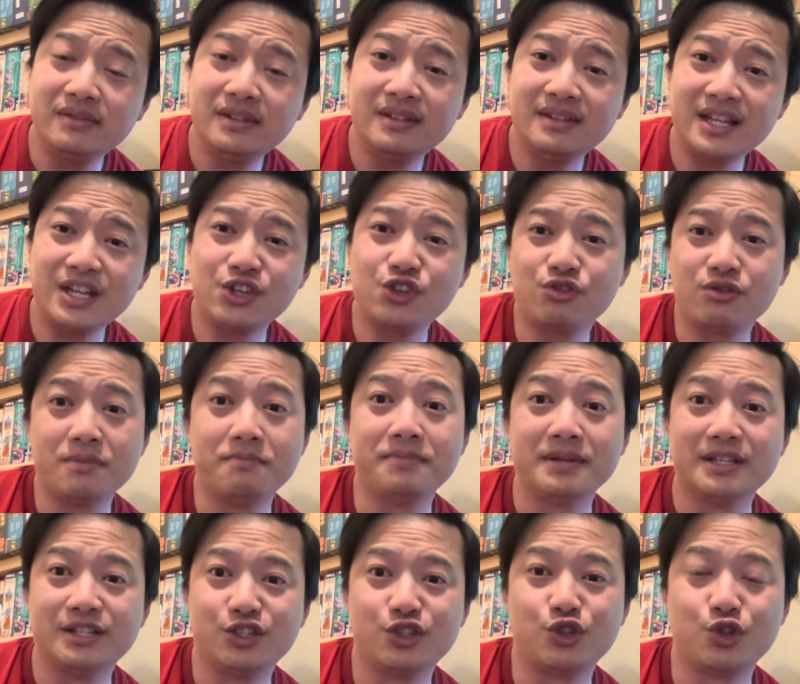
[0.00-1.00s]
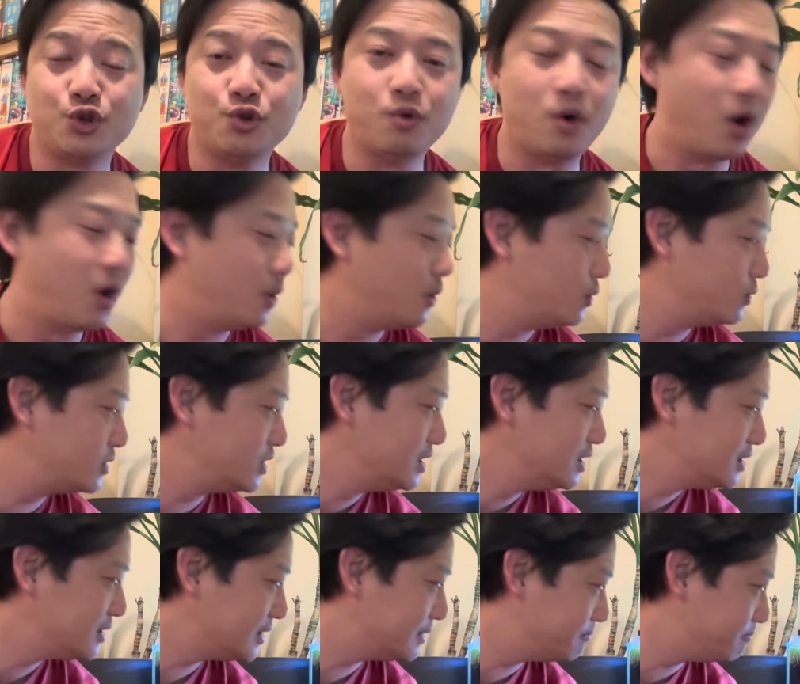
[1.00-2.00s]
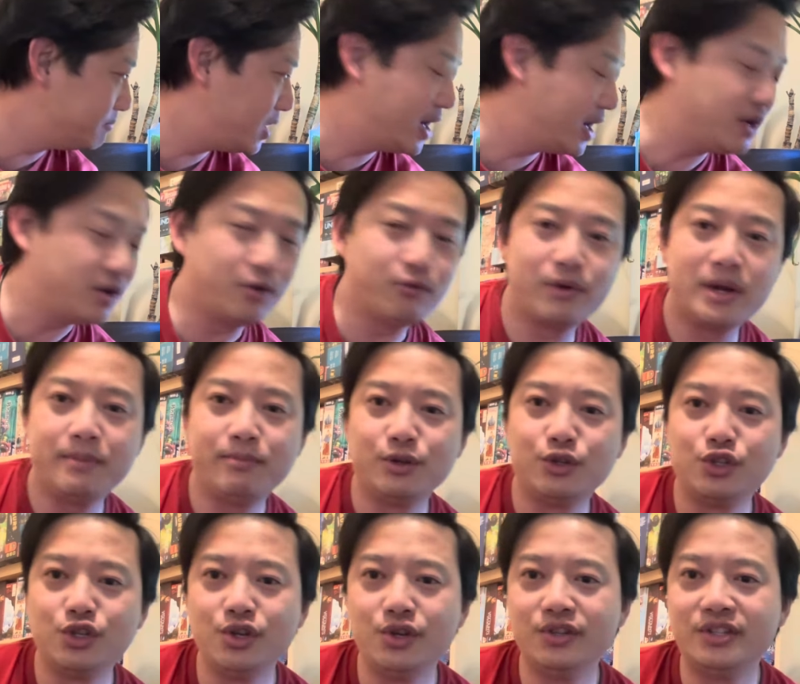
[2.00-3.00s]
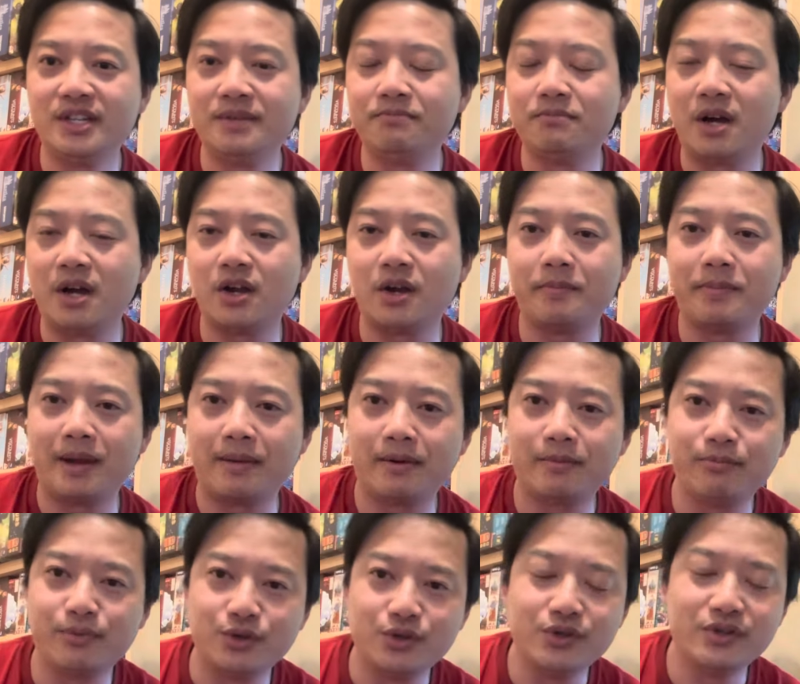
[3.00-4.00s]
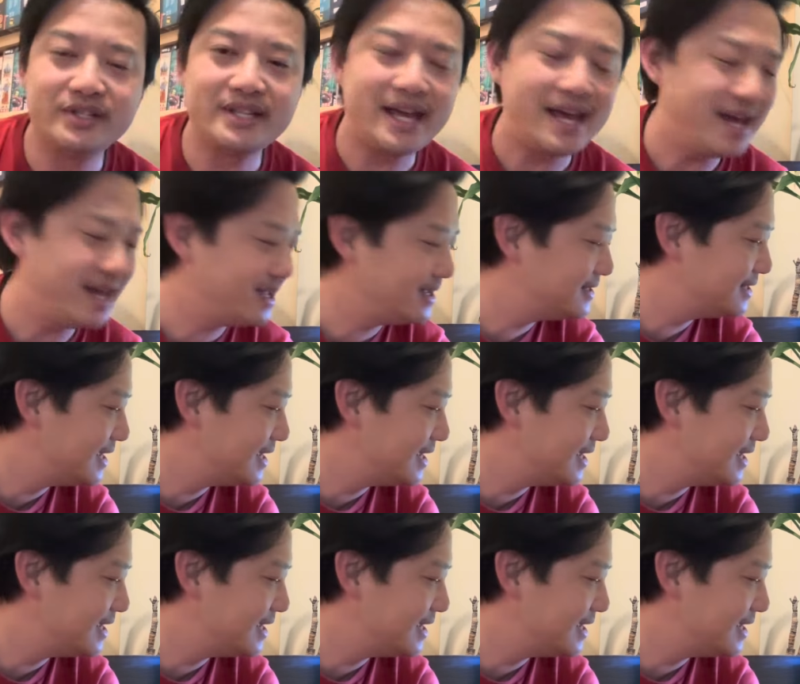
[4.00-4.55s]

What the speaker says: that shrimp is too old. It might not reproduce, it might not be able to produce eggs,